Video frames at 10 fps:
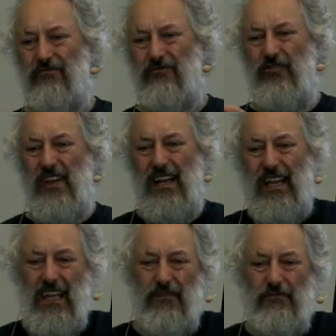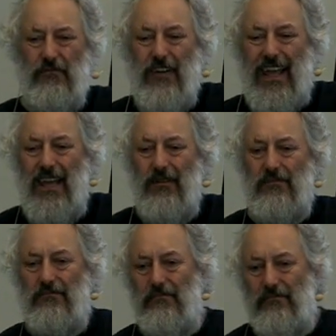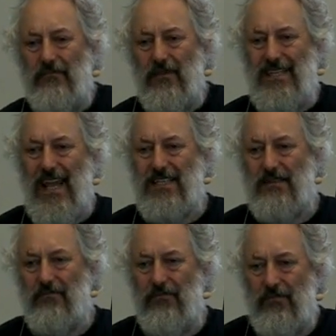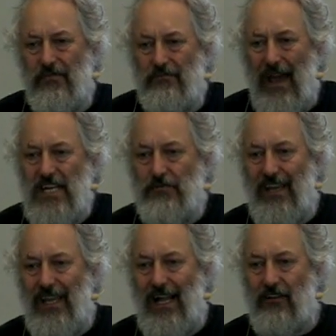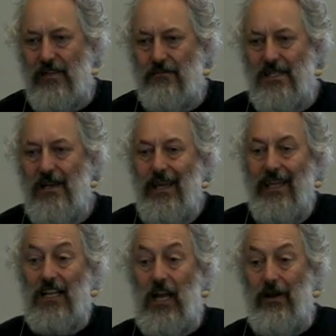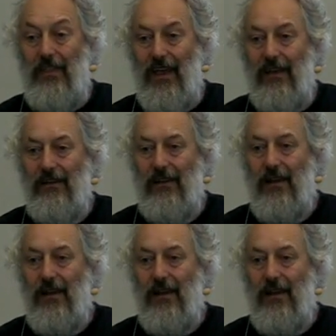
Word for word: really wrecking TeX's page breaking algorithms, it'll go in there.